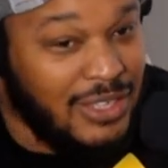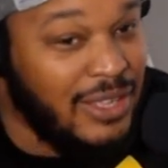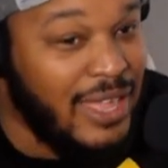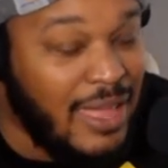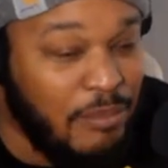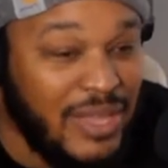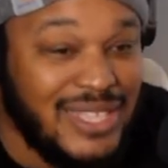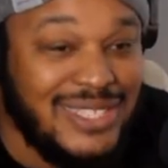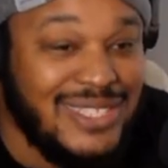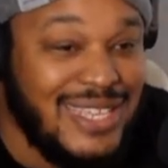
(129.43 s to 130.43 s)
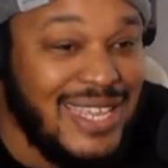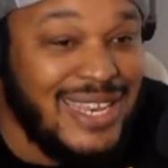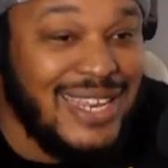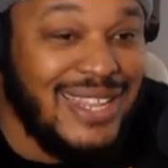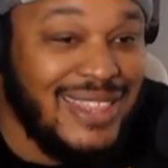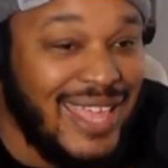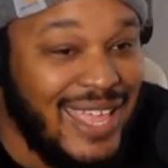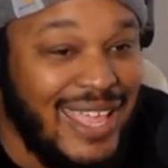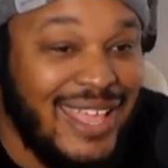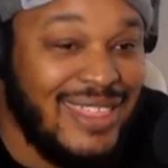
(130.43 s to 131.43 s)
Epix did
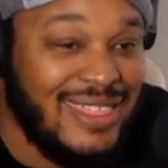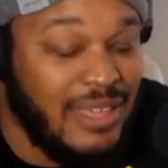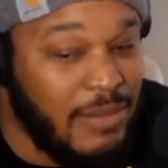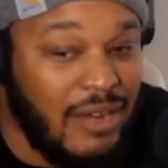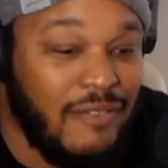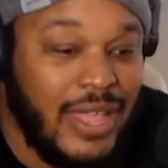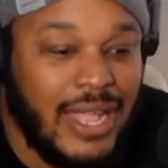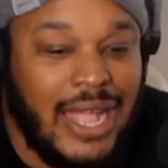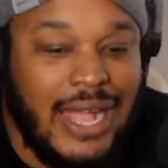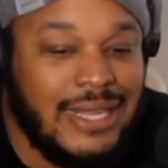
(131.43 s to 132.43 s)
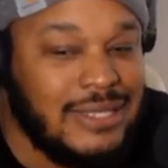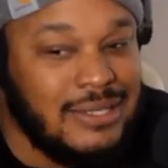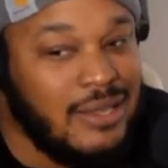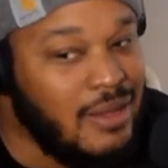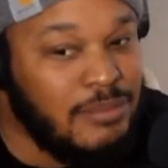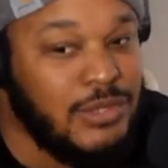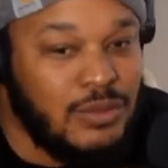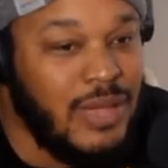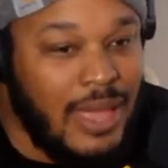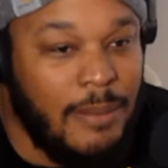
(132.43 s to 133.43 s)
they think. Matter of fact, I subbed
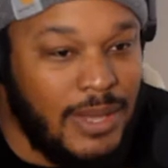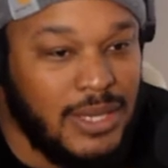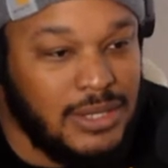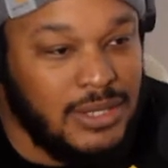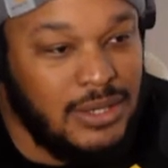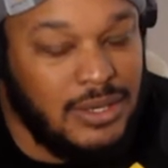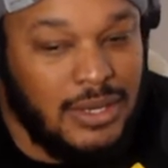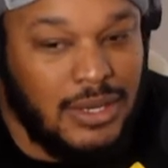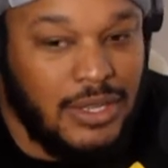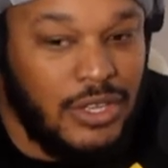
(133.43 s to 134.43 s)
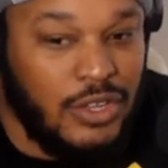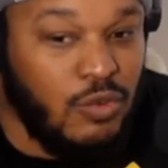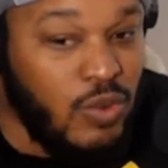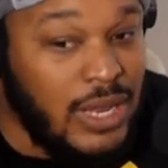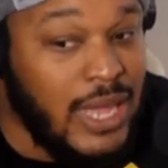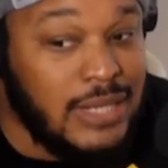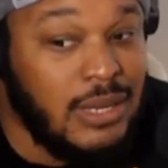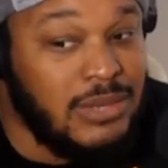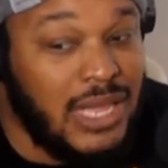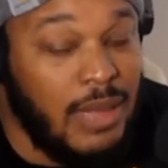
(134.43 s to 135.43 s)
to Epix. Really, I
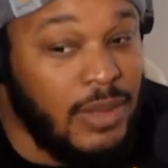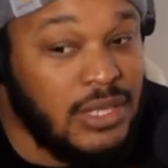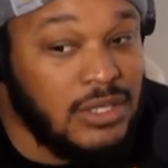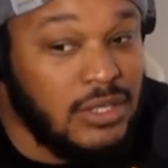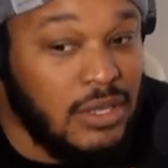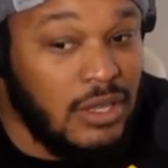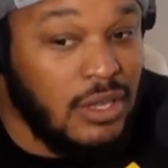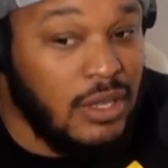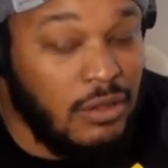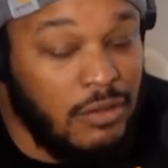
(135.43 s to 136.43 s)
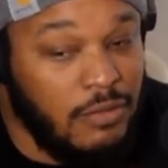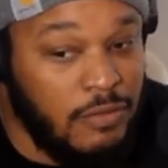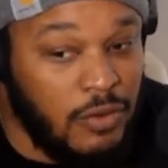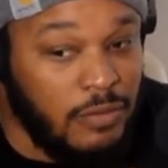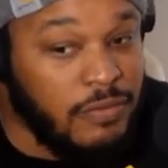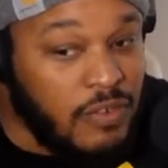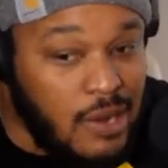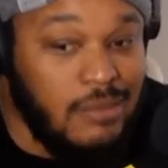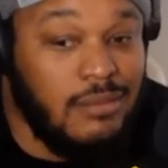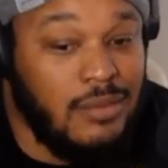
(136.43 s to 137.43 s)
subbed to Epix for
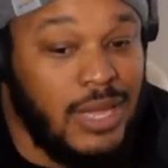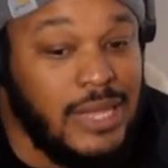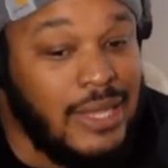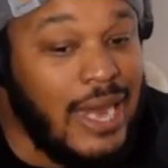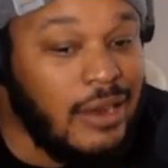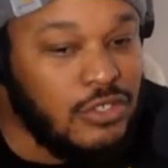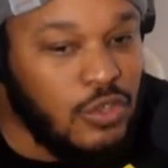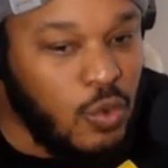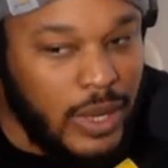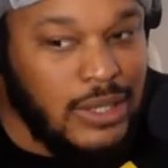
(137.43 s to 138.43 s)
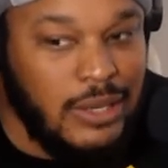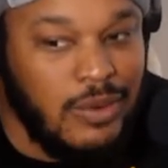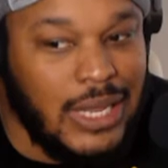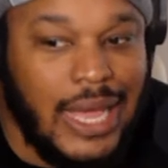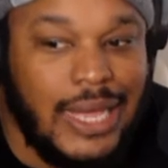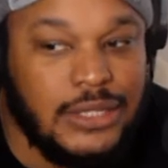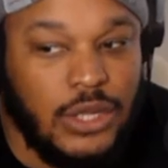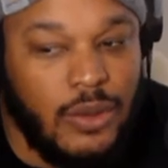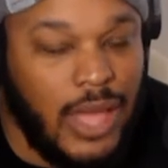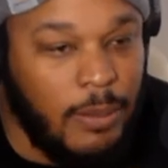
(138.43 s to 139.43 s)
From, and then I quickly realized,
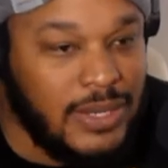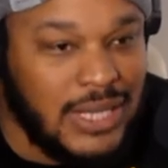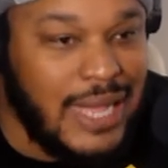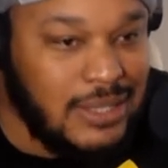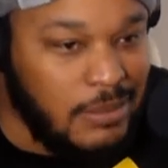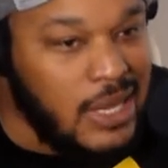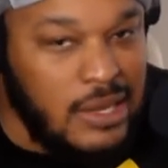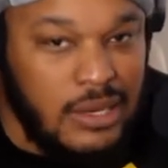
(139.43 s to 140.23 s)
oh, Epix got some heat.